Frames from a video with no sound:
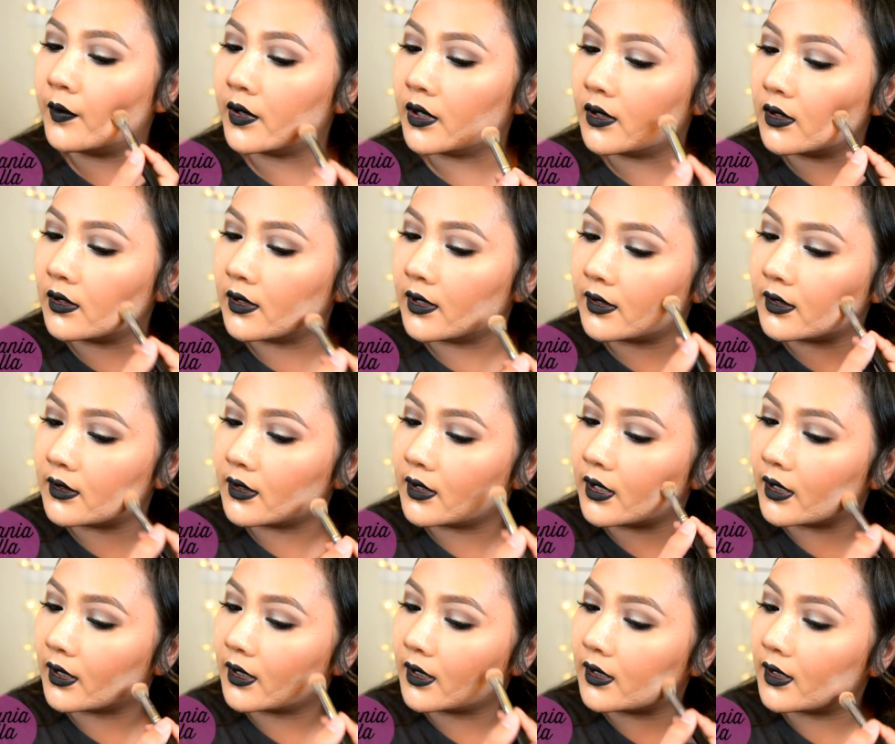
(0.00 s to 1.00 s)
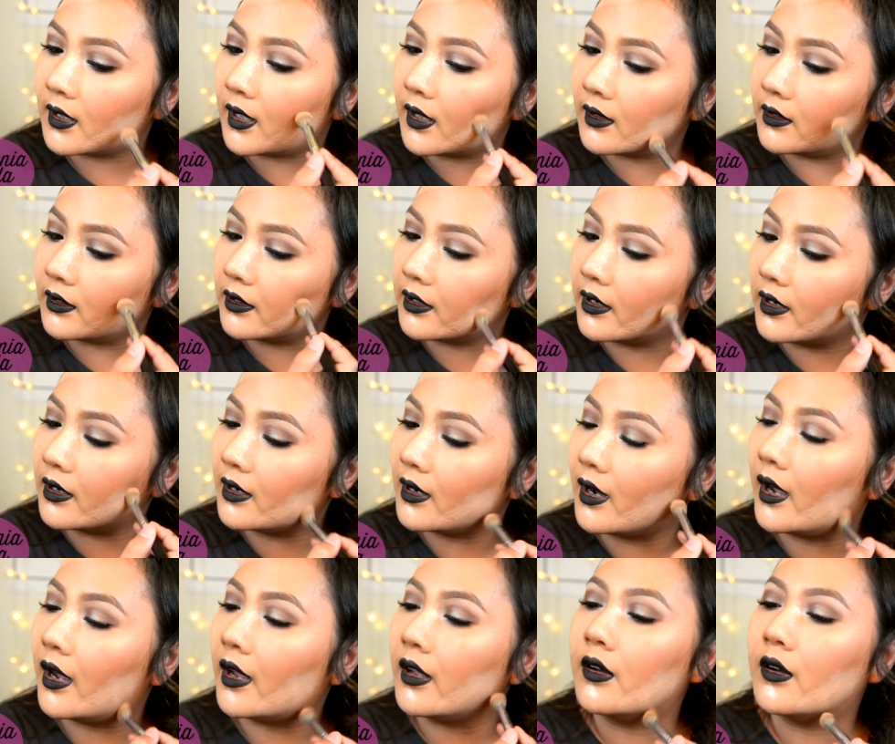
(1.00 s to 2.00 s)
realistic color,
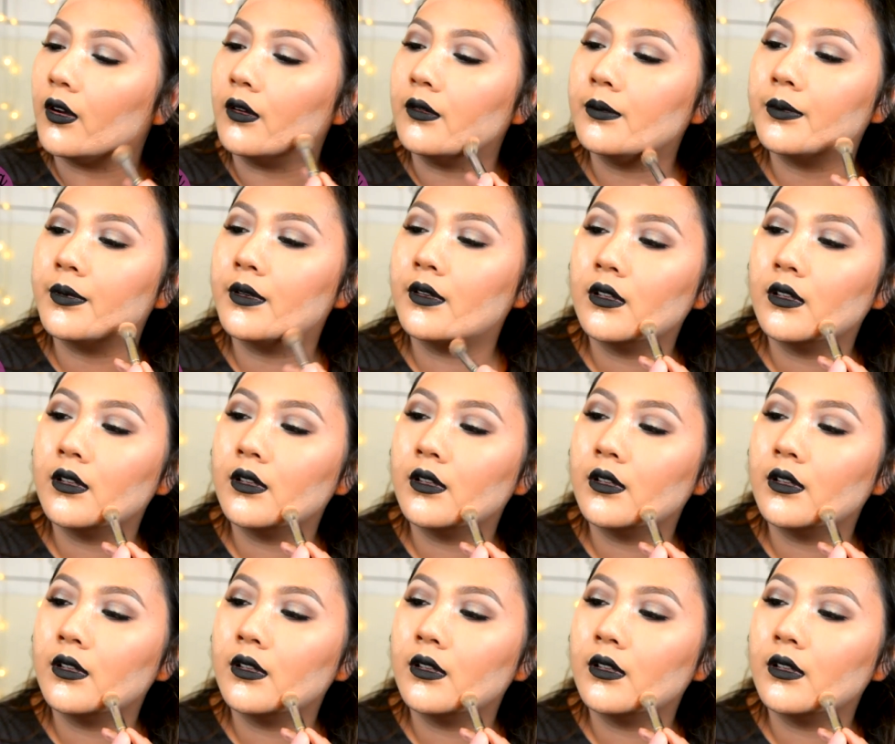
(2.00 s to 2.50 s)
I hope.